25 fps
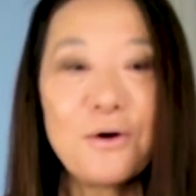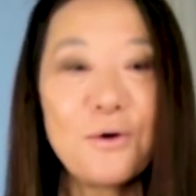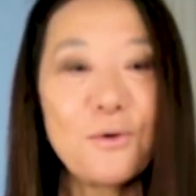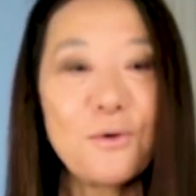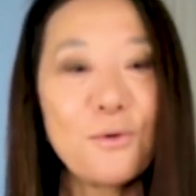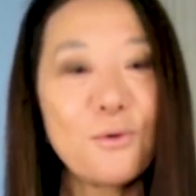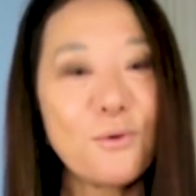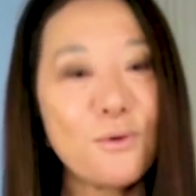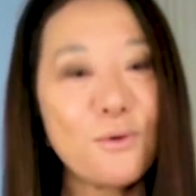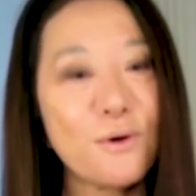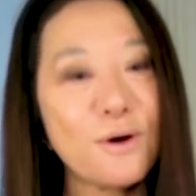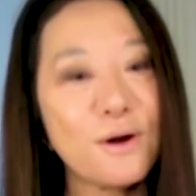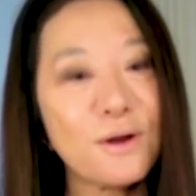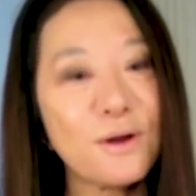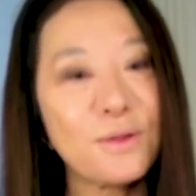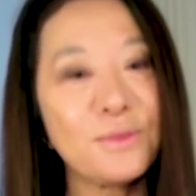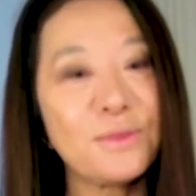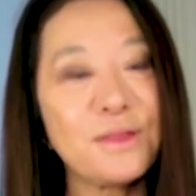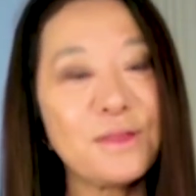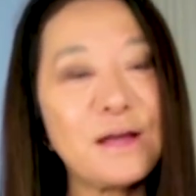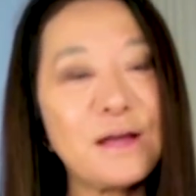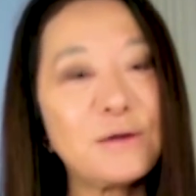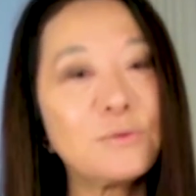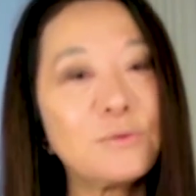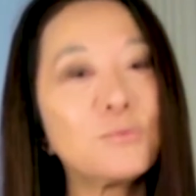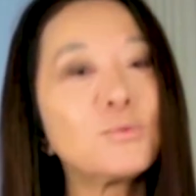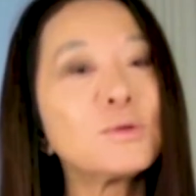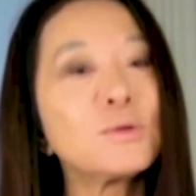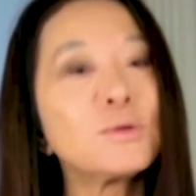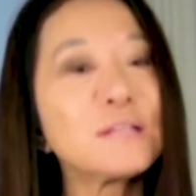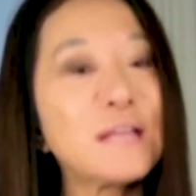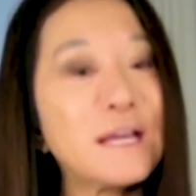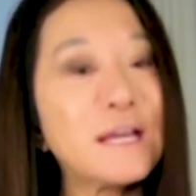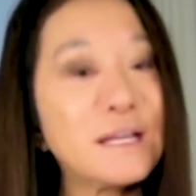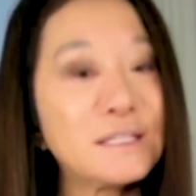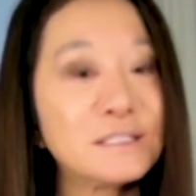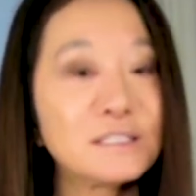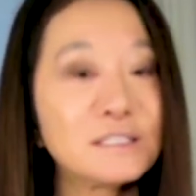or that
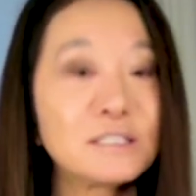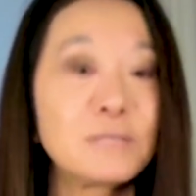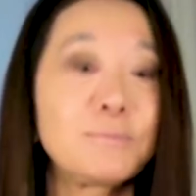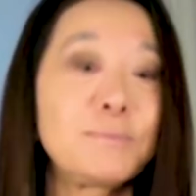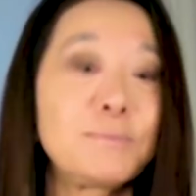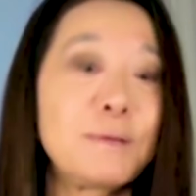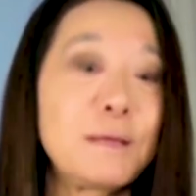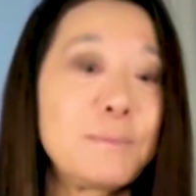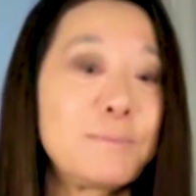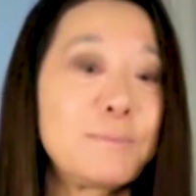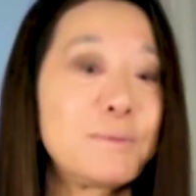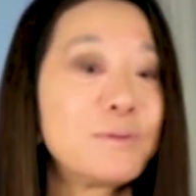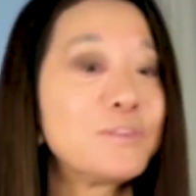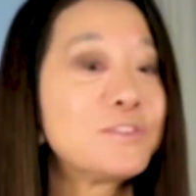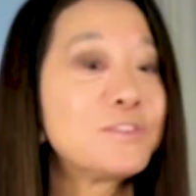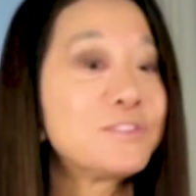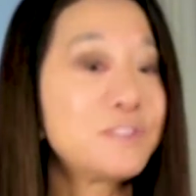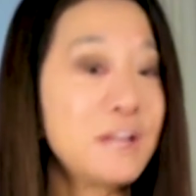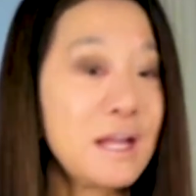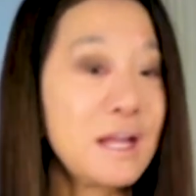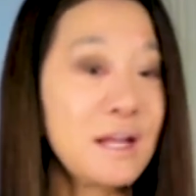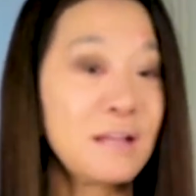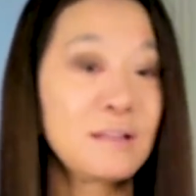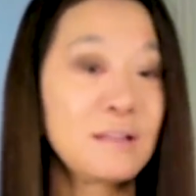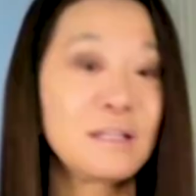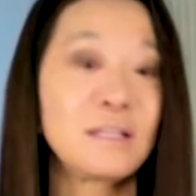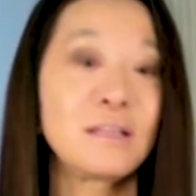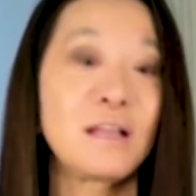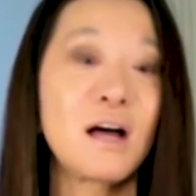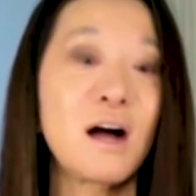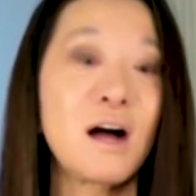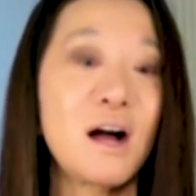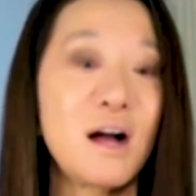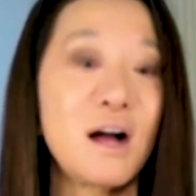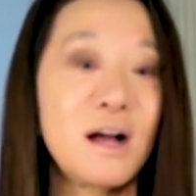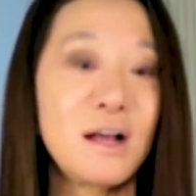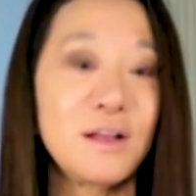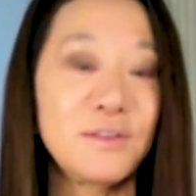relates to people's daily
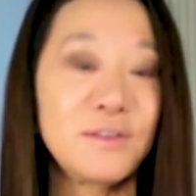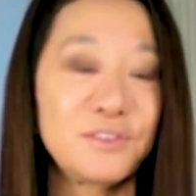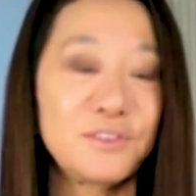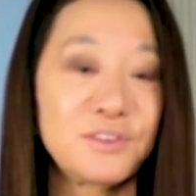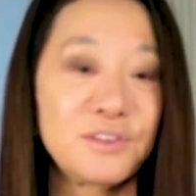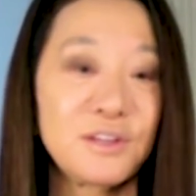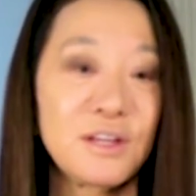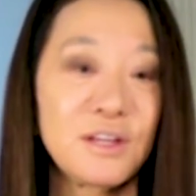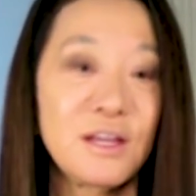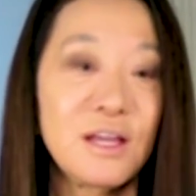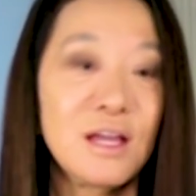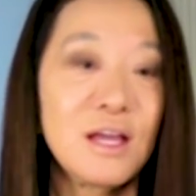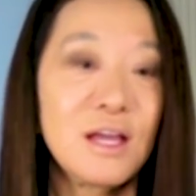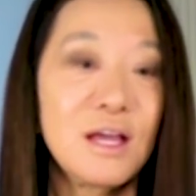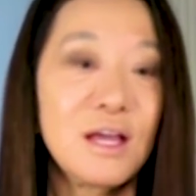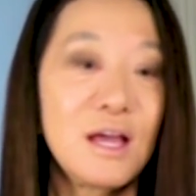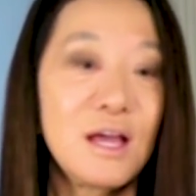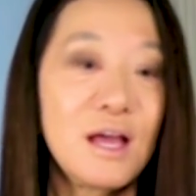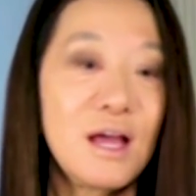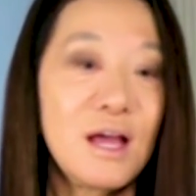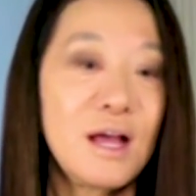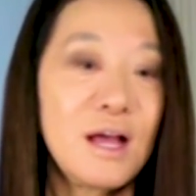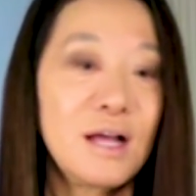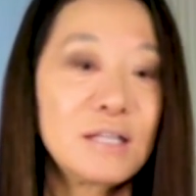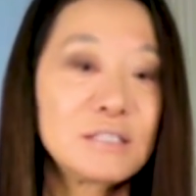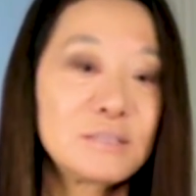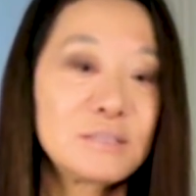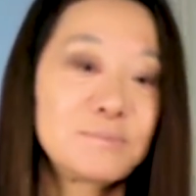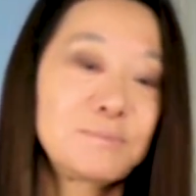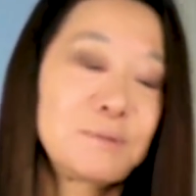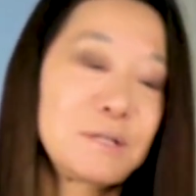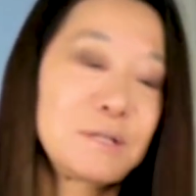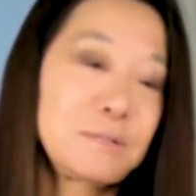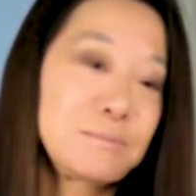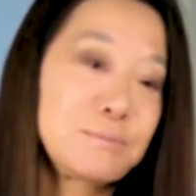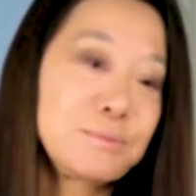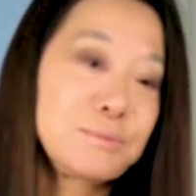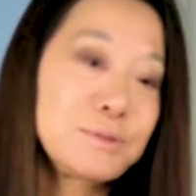lives has
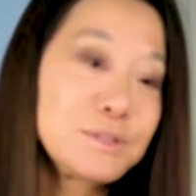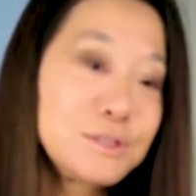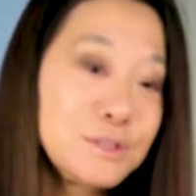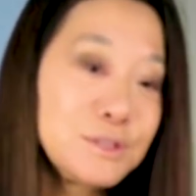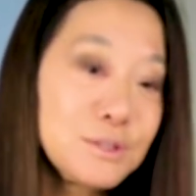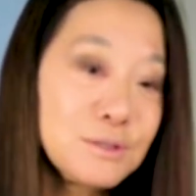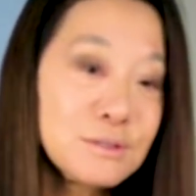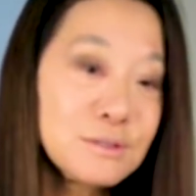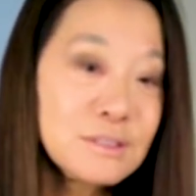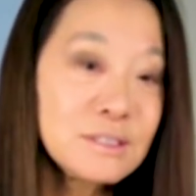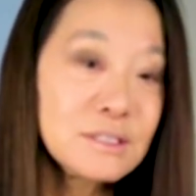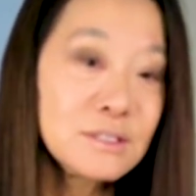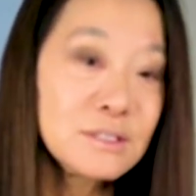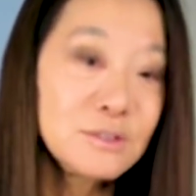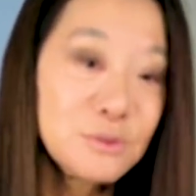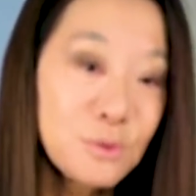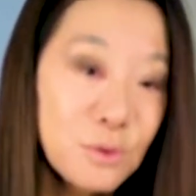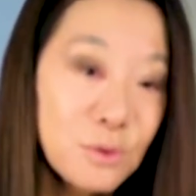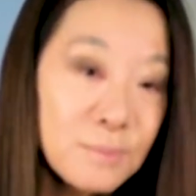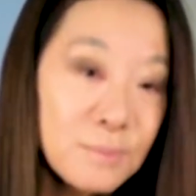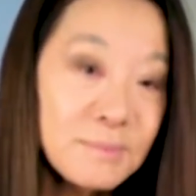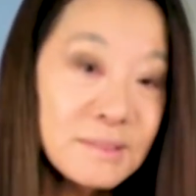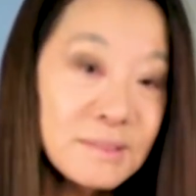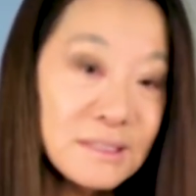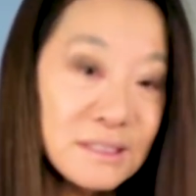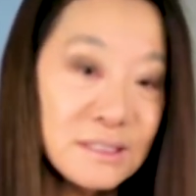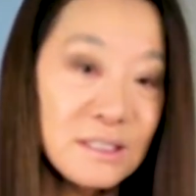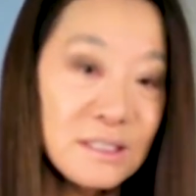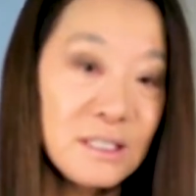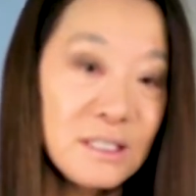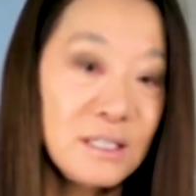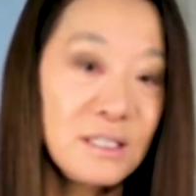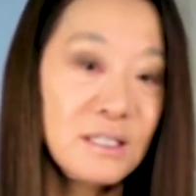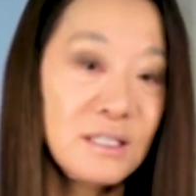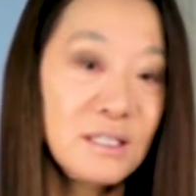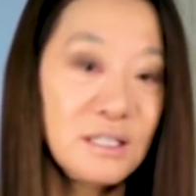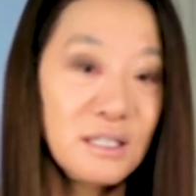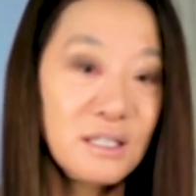been produced
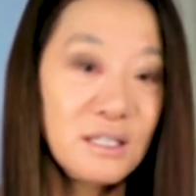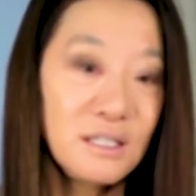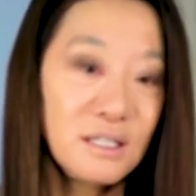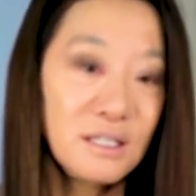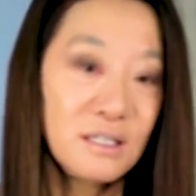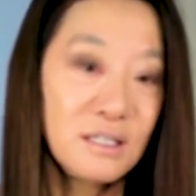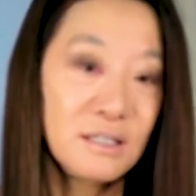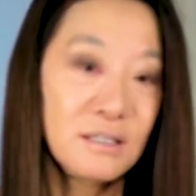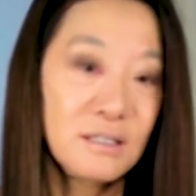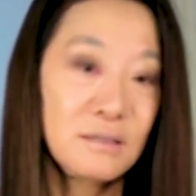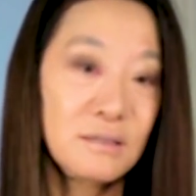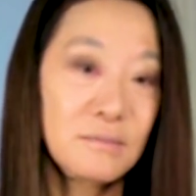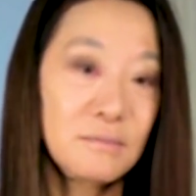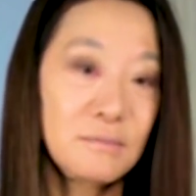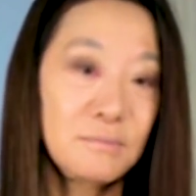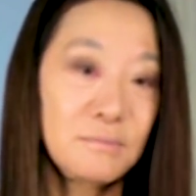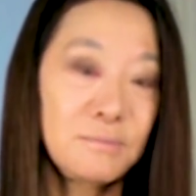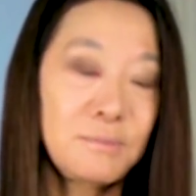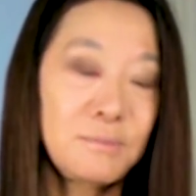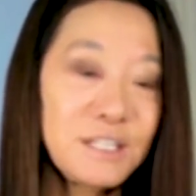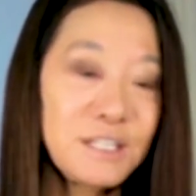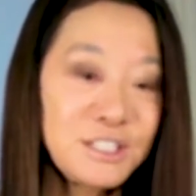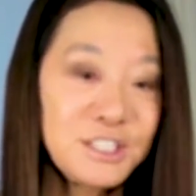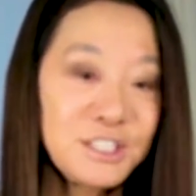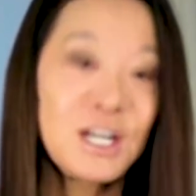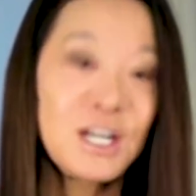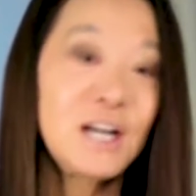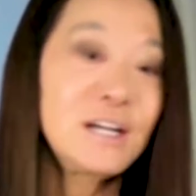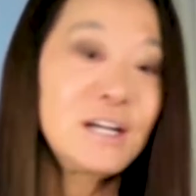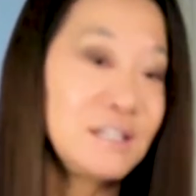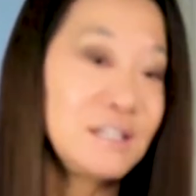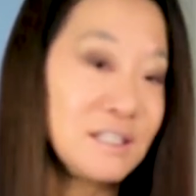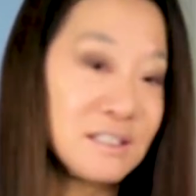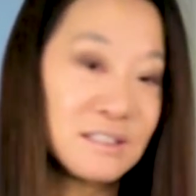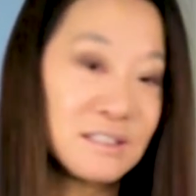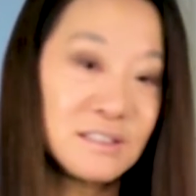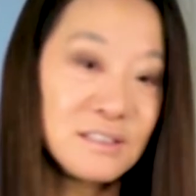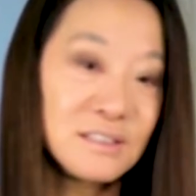enormously by
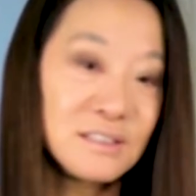China